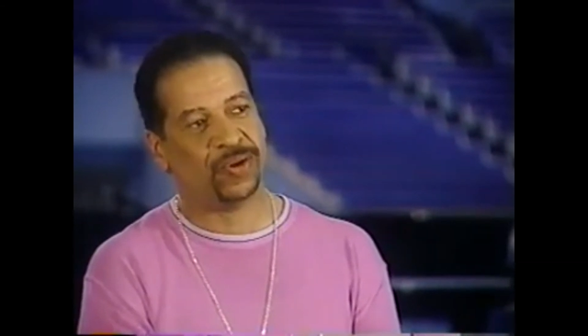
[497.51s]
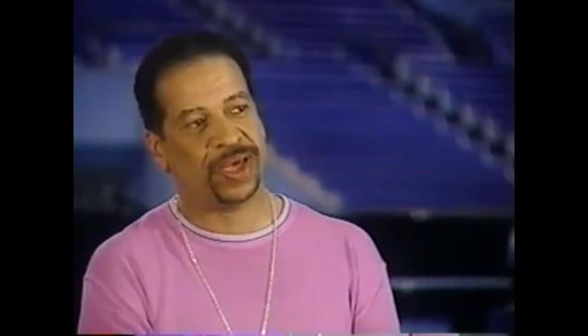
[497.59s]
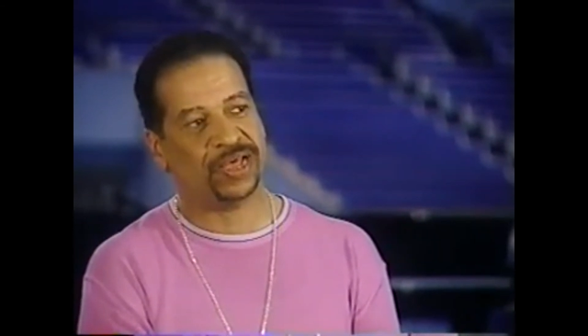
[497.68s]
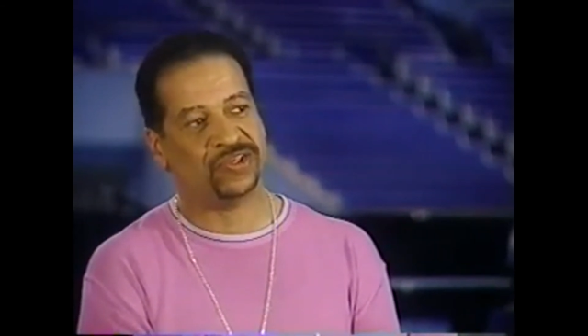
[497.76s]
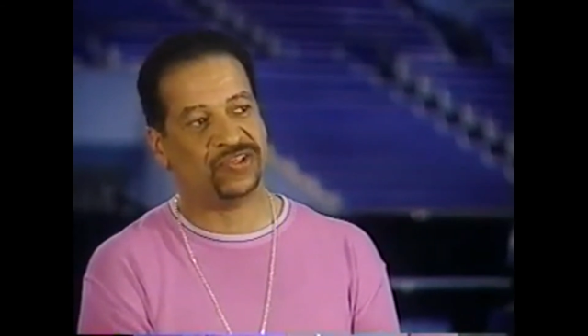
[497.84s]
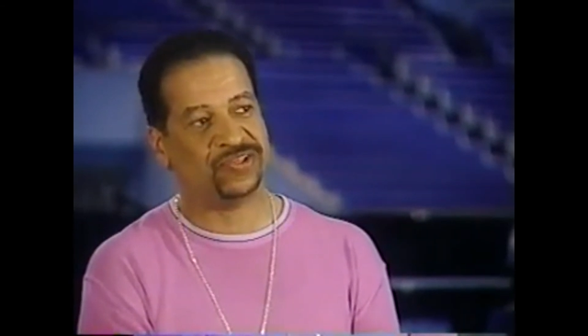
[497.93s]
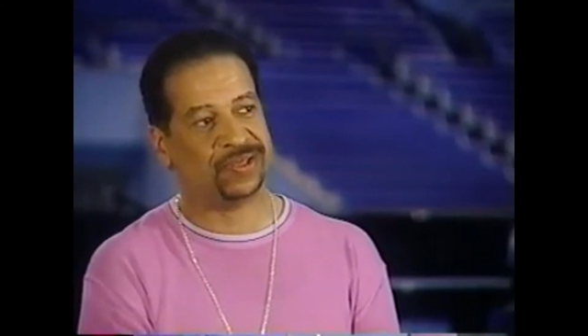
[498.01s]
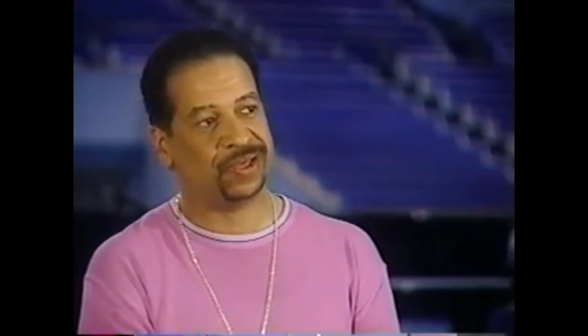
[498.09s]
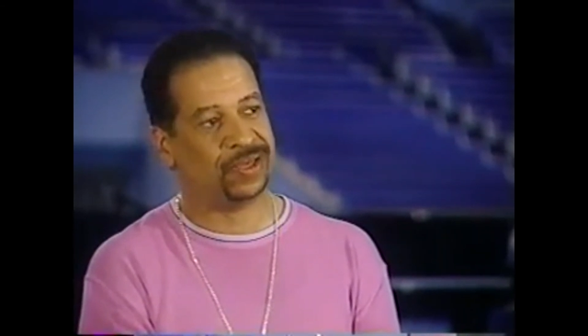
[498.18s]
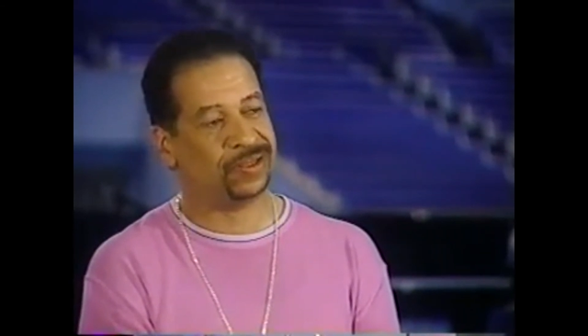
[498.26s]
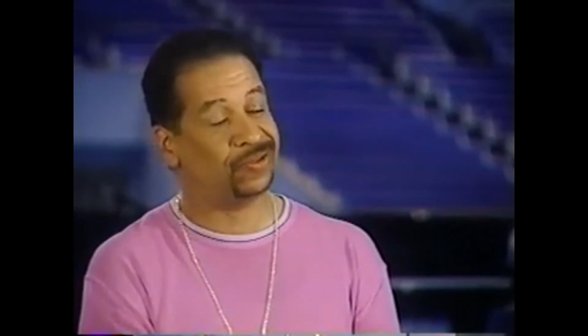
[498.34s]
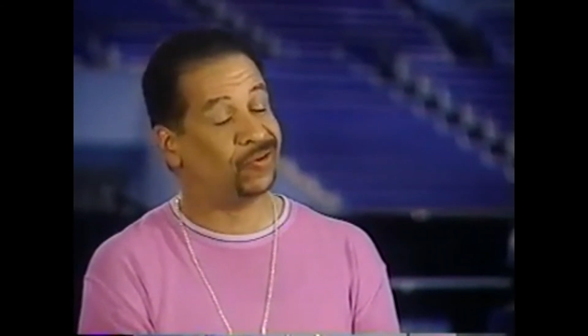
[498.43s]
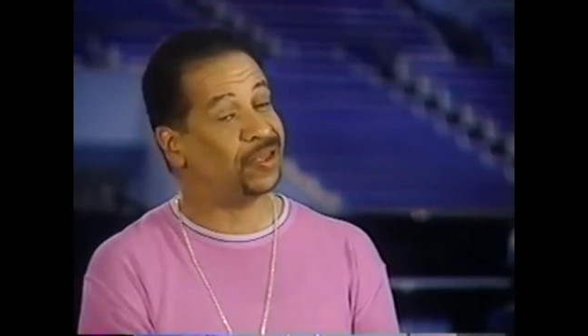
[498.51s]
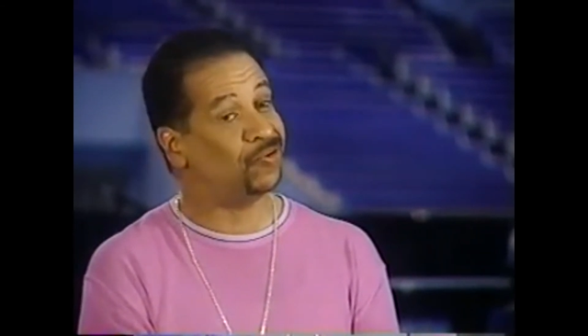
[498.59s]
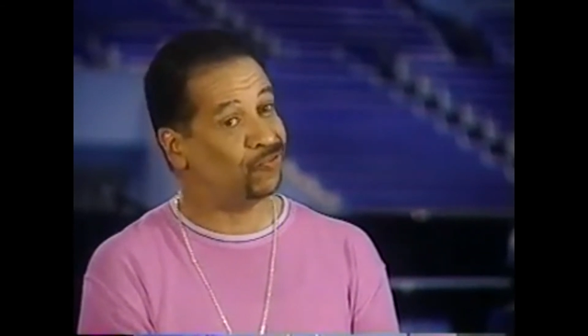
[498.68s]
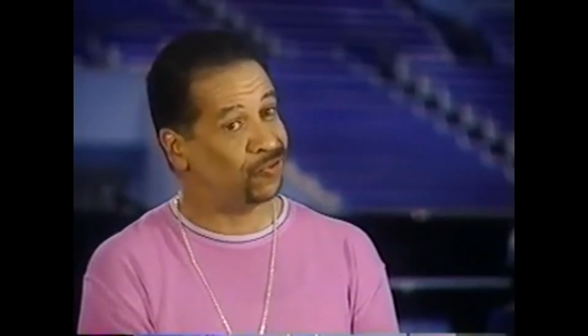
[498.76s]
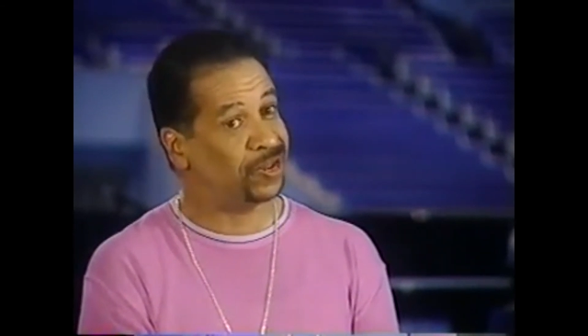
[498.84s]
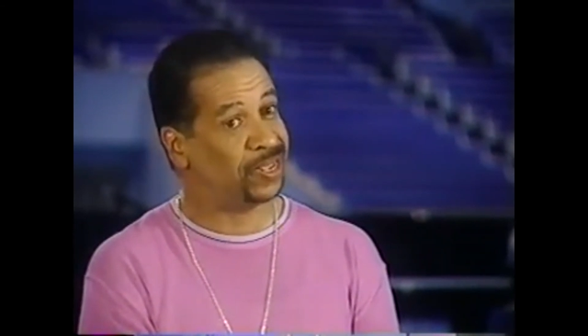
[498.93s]
And she said, he
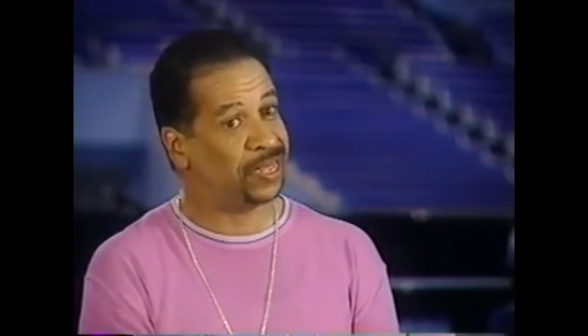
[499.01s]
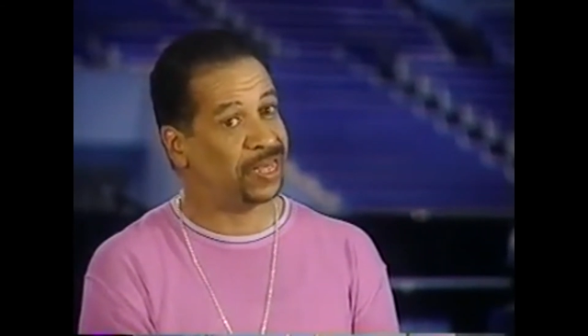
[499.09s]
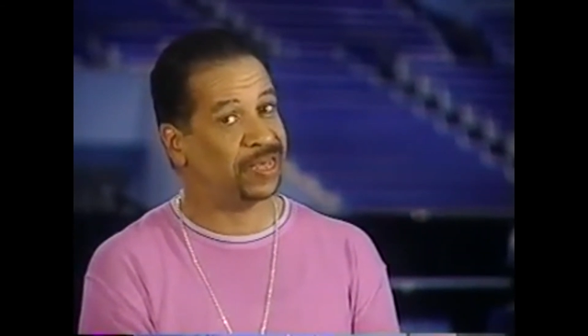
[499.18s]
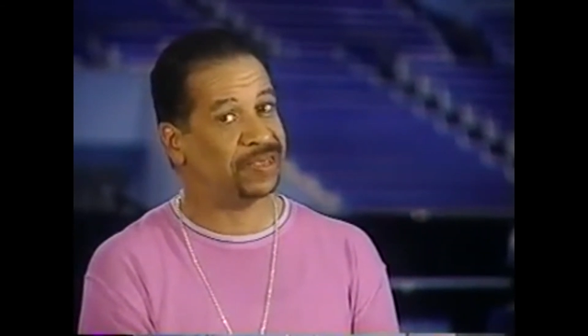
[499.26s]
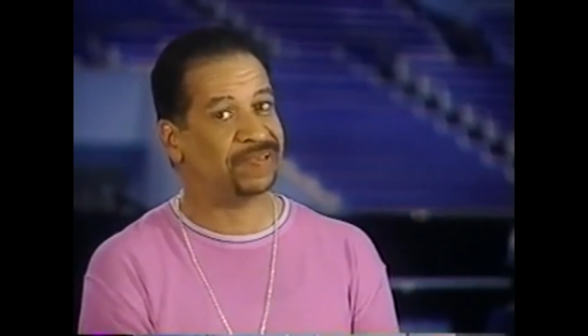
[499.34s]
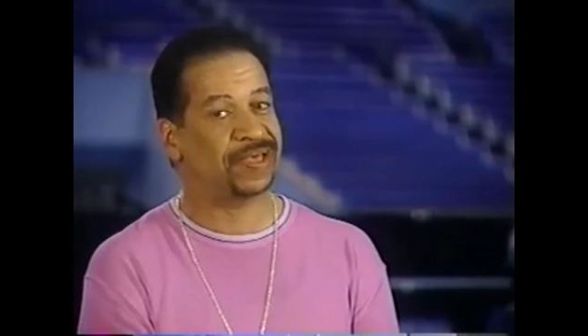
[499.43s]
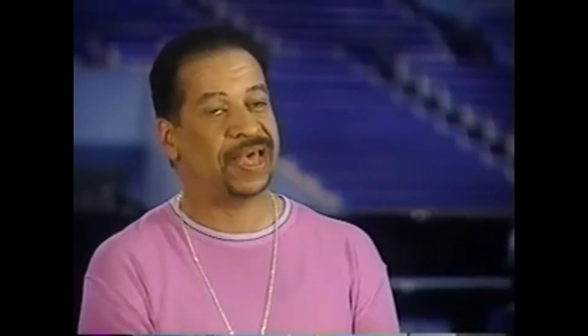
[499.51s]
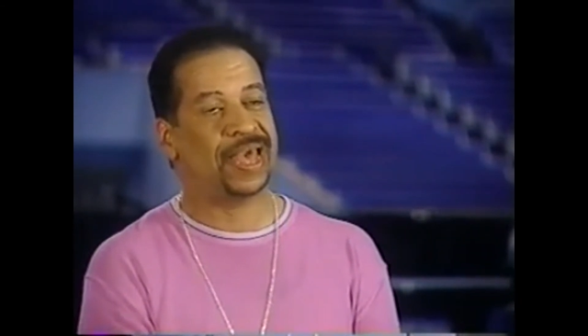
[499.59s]
really is.